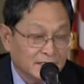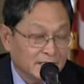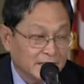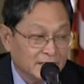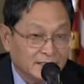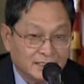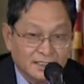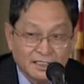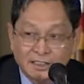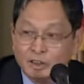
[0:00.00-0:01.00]
And
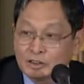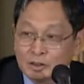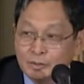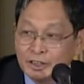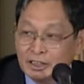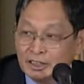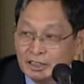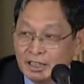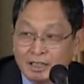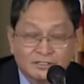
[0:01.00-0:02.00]
in October,
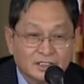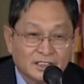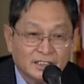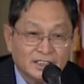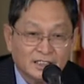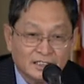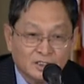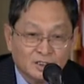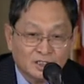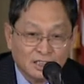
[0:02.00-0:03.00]
after the, you
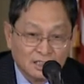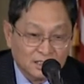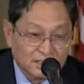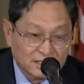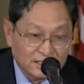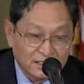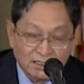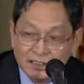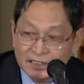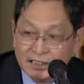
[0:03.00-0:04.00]
know, the,
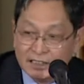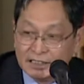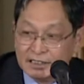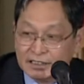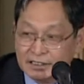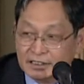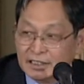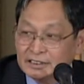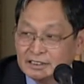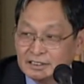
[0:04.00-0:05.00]
the
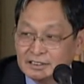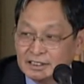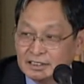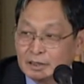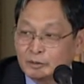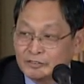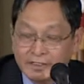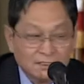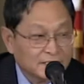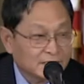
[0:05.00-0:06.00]
crisis that
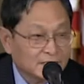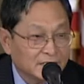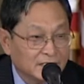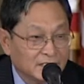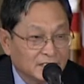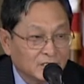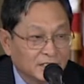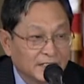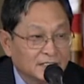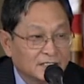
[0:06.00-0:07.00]
Professor, you know,
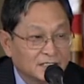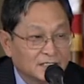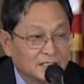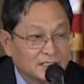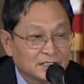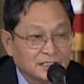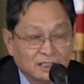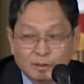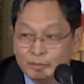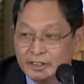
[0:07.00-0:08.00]
had
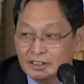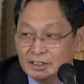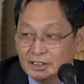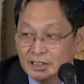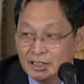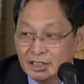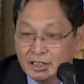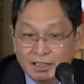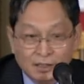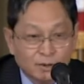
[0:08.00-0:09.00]
mentioned,
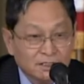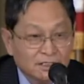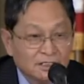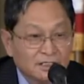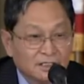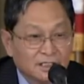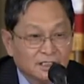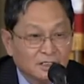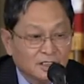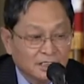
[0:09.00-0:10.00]
there was a, you
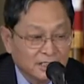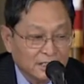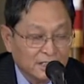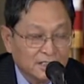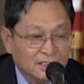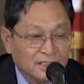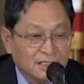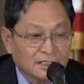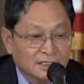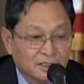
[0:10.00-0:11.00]
know, a
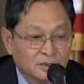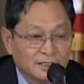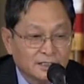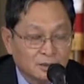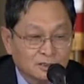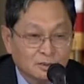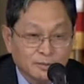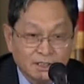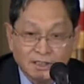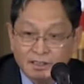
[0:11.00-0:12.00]
Security Council
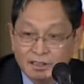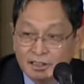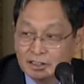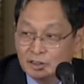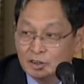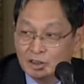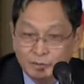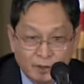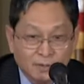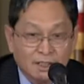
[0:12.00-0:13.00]
meeting, you know, on
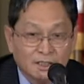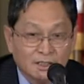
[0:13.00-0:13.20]
Myanmar.